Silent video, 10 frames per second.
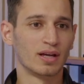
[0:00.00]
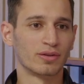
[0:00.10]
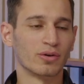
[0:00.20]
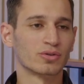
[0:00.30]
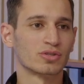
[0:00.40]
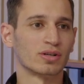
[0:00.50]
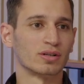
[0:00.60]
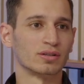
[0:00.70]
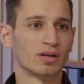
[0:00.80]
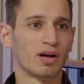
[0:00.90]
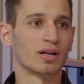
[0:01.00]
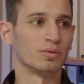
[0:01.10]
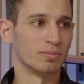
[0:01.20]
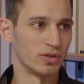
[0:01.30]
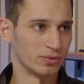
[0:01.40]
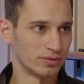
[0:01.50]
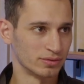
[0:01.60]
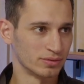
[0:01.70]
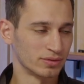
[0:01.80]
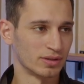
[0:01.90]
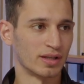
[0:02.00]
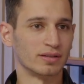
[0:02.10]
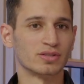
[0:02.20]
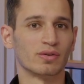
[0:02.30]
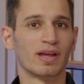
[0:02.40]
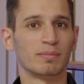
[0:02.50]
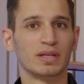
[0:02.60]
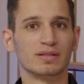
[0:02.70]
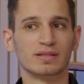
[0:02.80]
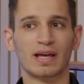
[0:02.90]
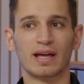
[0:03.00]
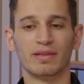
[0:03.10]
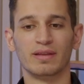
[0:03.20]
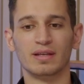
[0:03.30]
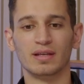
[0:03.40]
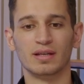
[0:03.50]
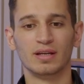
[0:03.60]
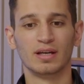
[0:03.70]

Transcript: those are autoimmune. And so that means that the